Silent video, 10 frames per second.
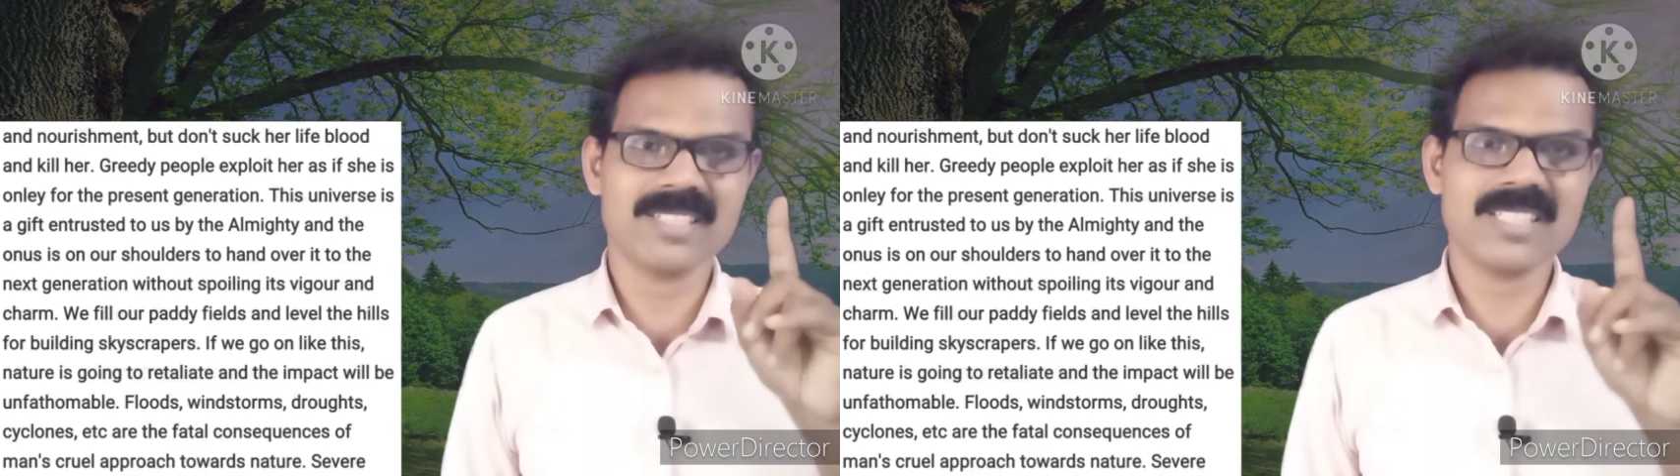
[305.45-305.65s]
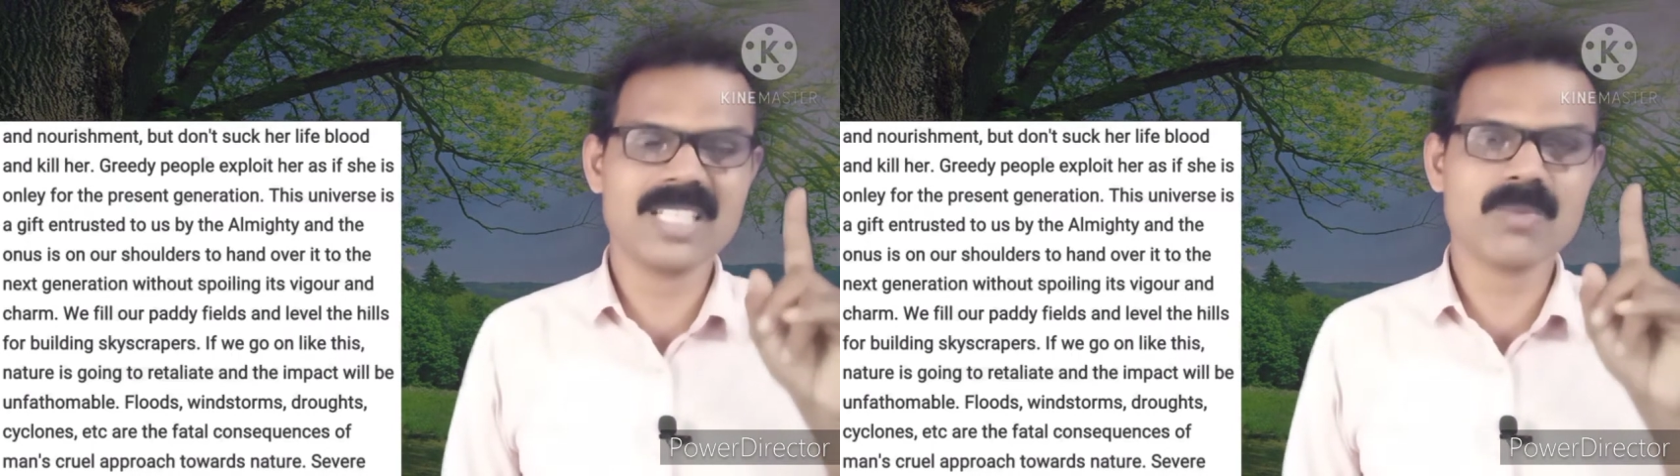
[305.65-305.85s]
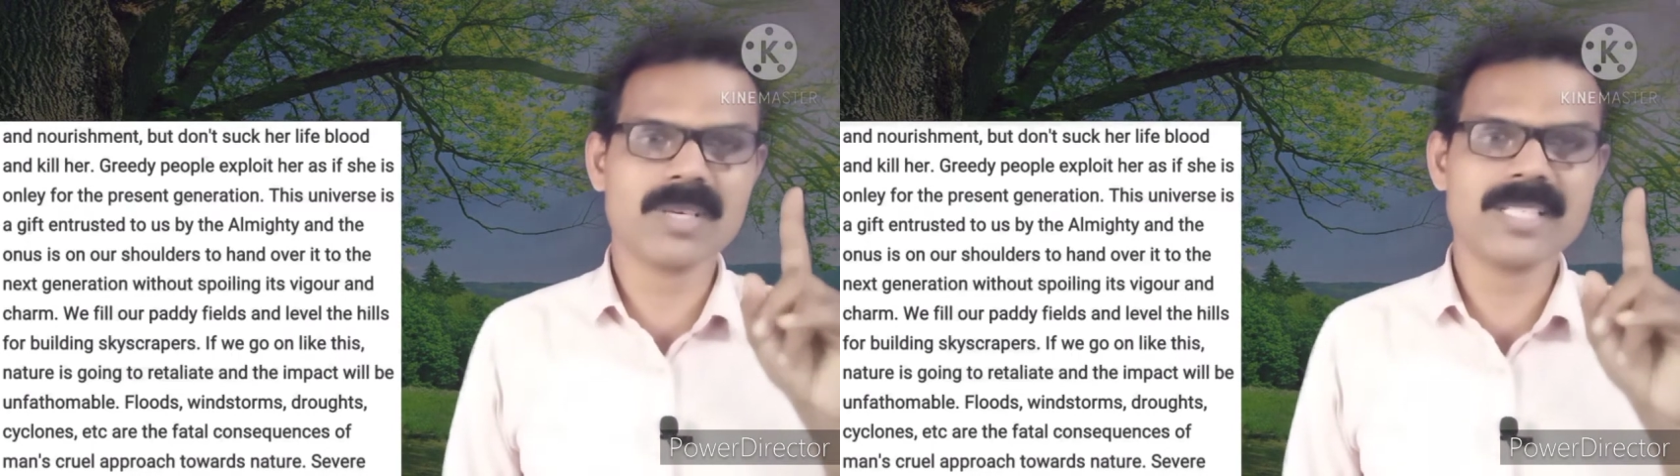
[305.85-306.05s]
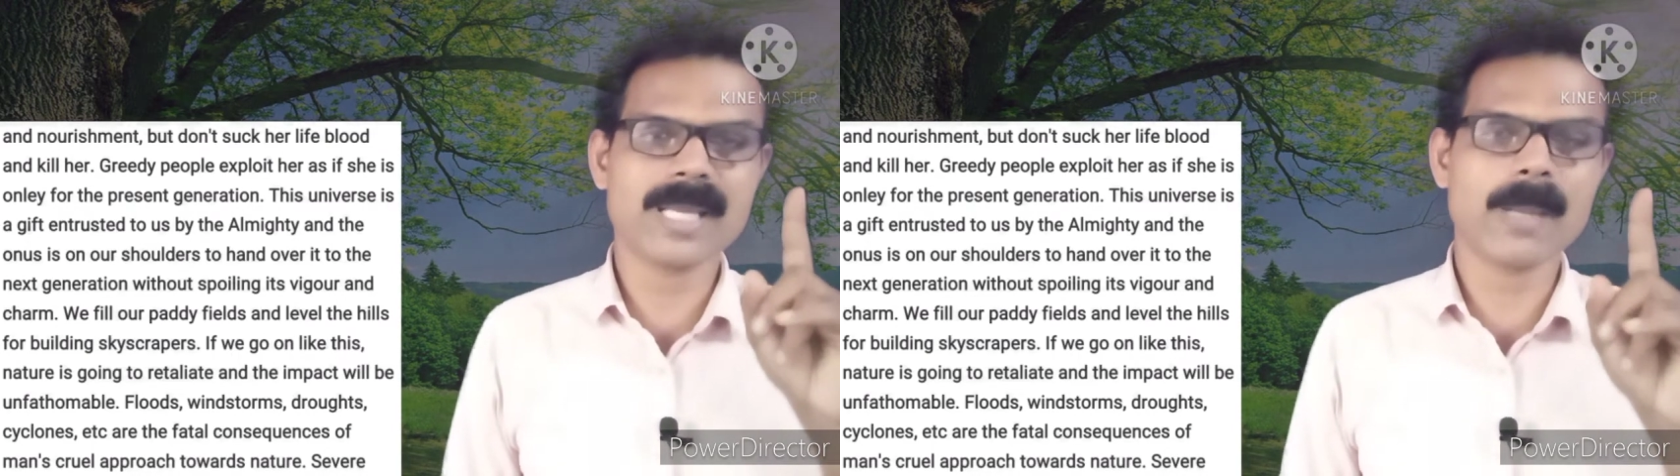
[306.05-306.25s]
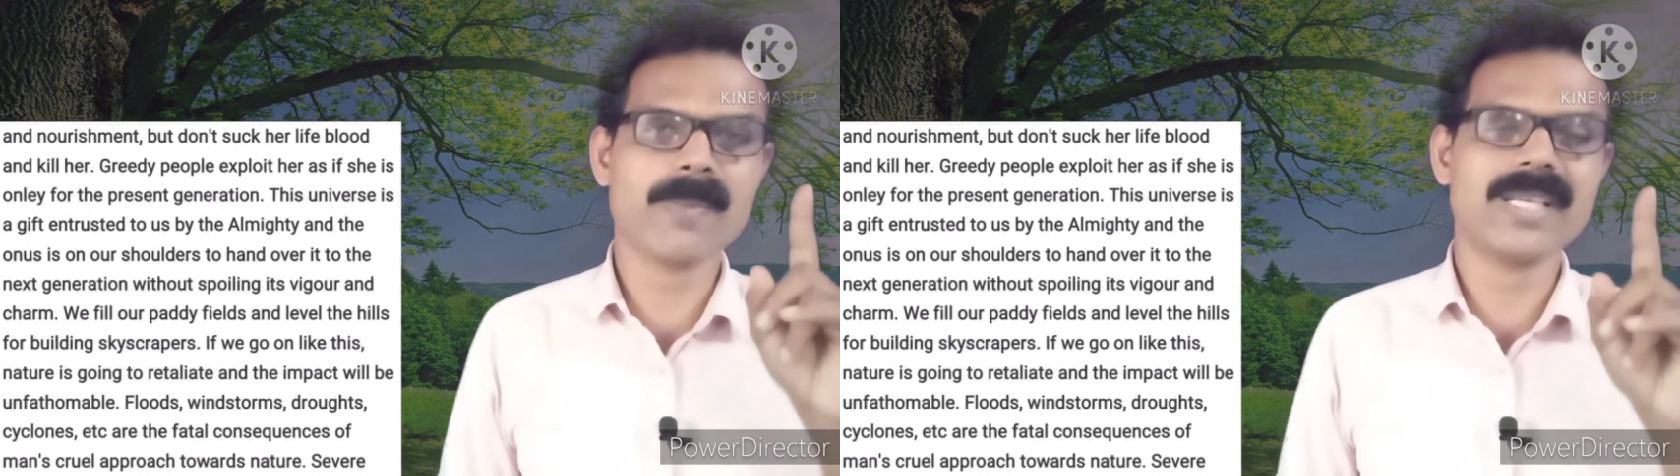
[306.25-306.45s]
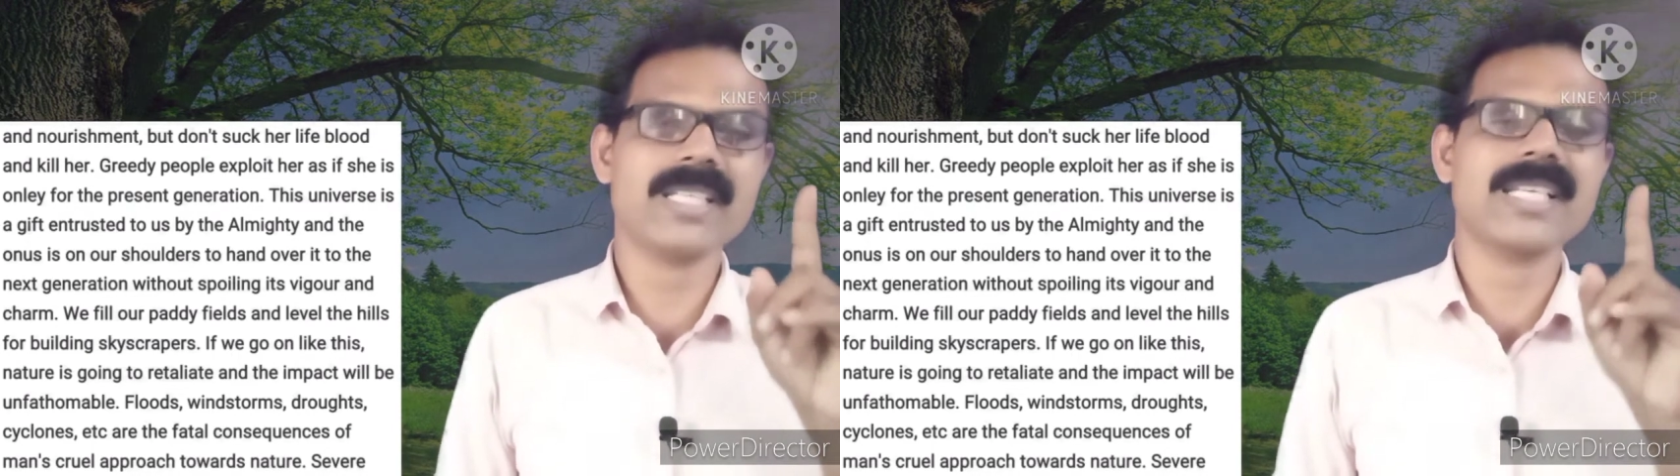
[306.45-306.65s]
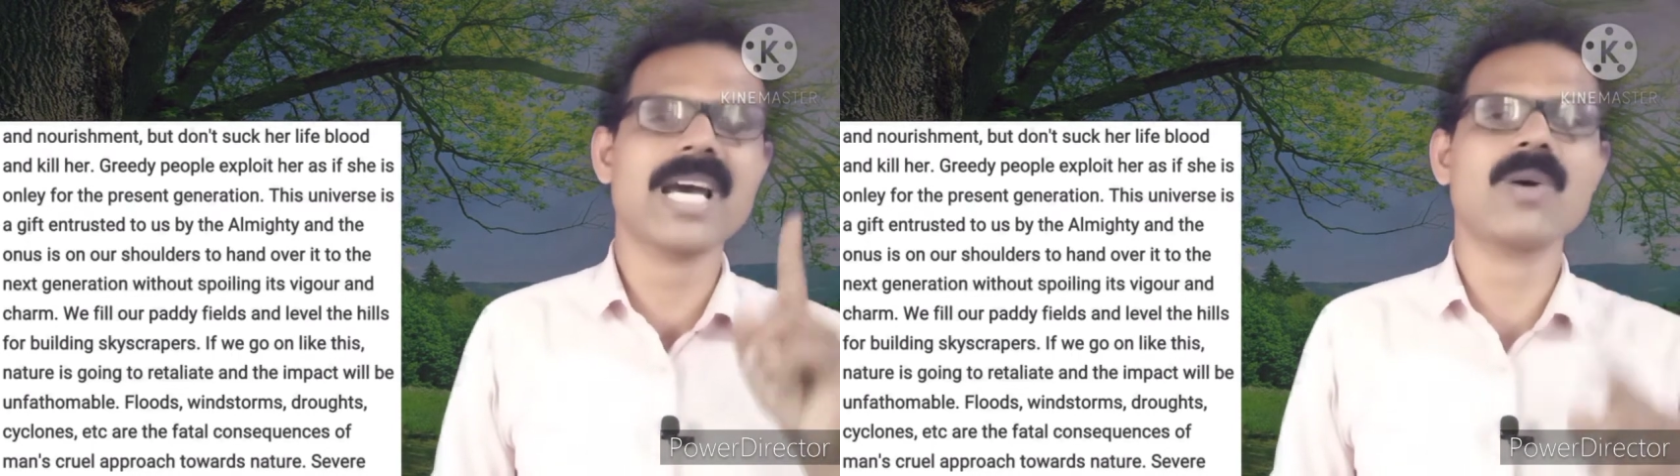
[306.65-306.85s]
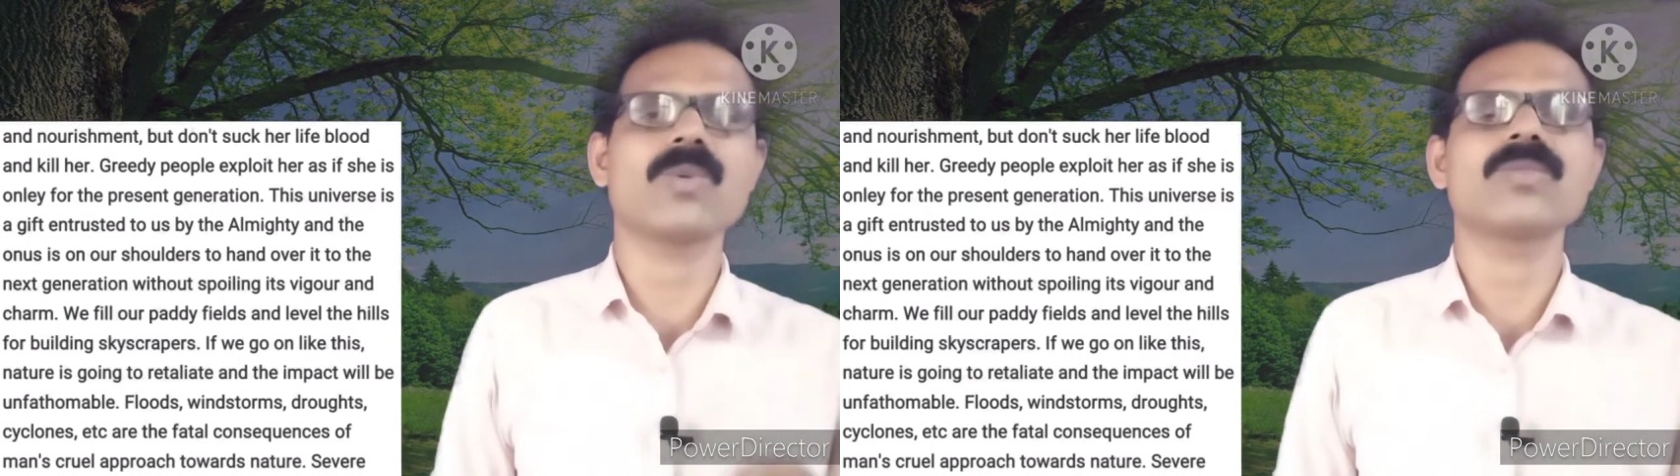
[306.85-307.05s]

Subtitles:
This is what is happening now.